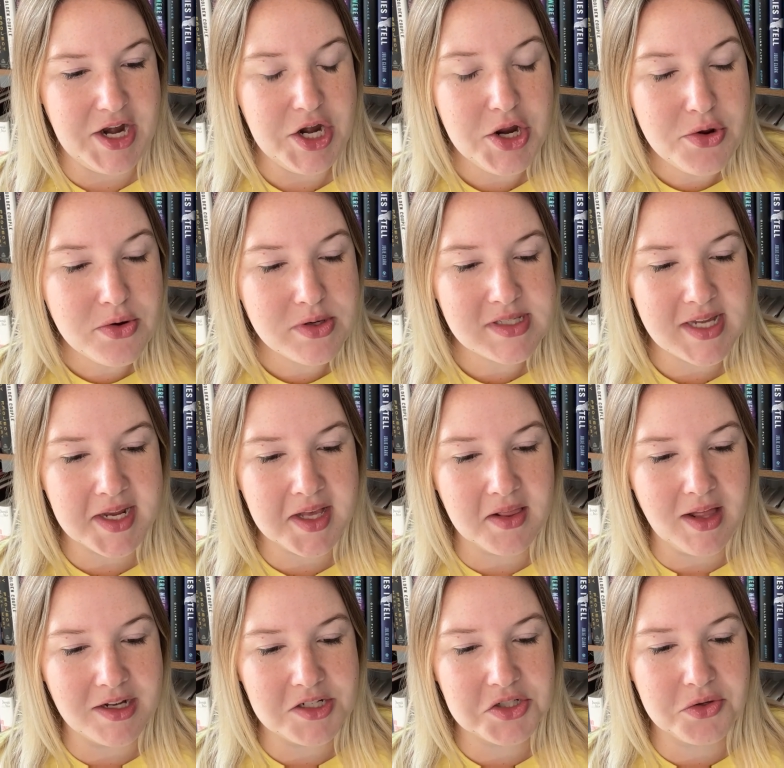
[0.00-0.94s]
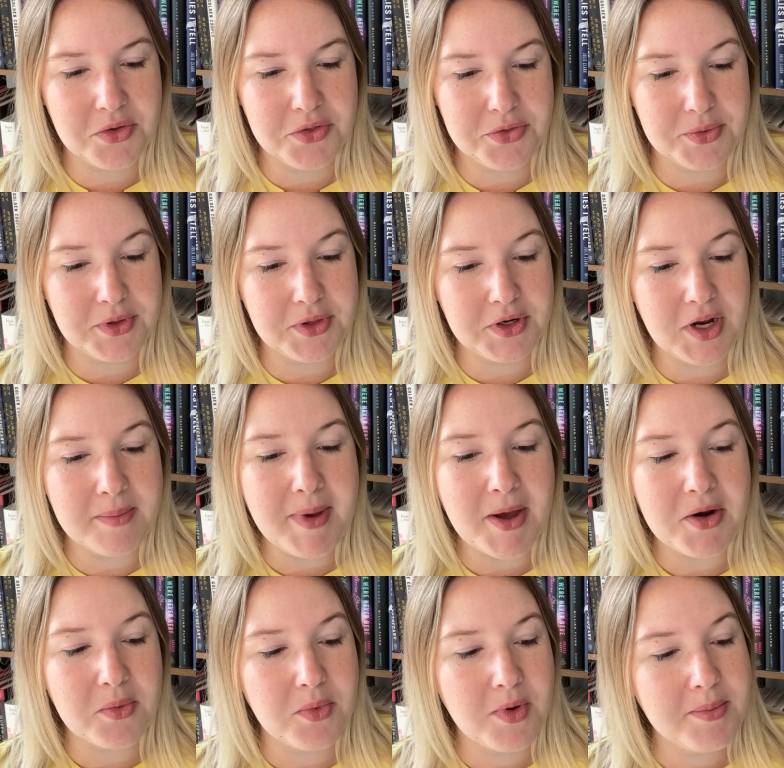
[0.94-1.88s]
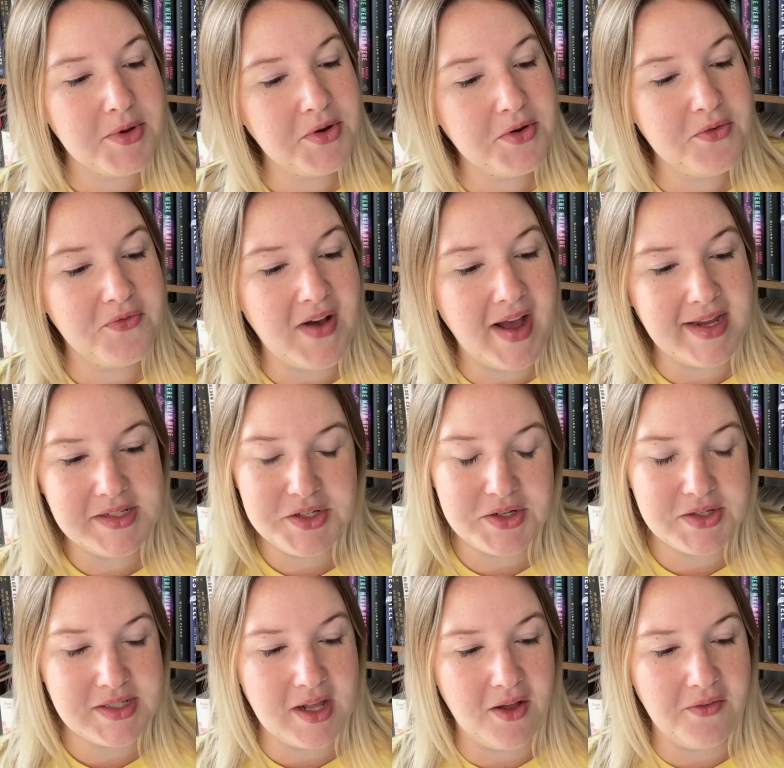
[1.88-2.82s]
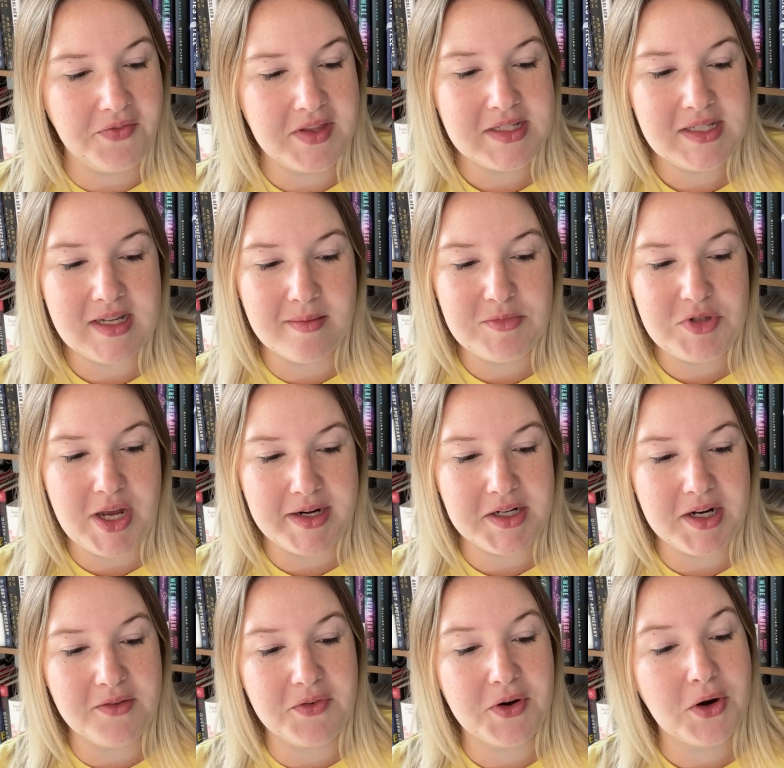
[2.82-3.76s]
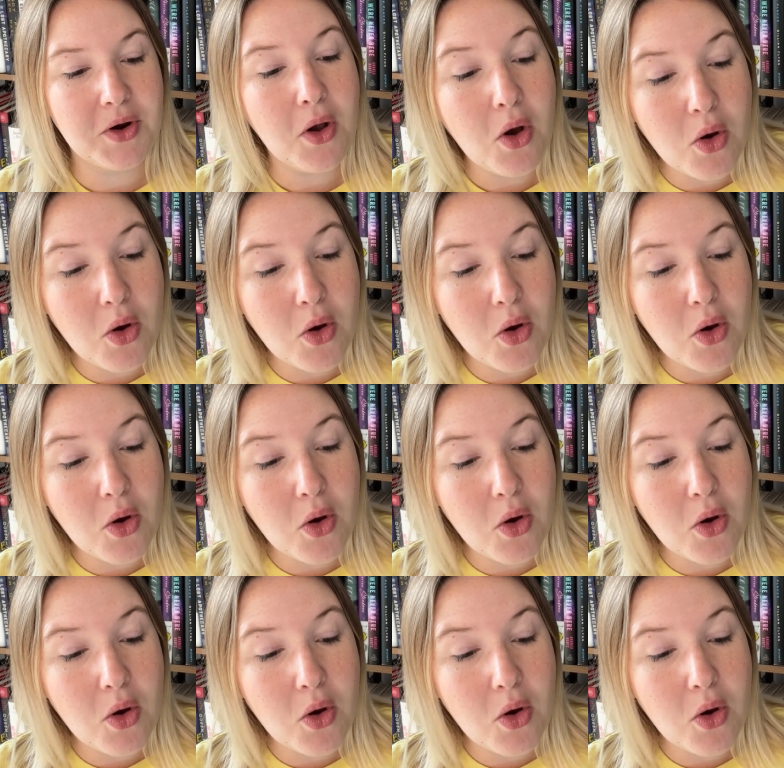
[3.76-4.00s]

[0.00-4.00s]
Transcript: new psychological thriller about a woman who finds herself the subject of her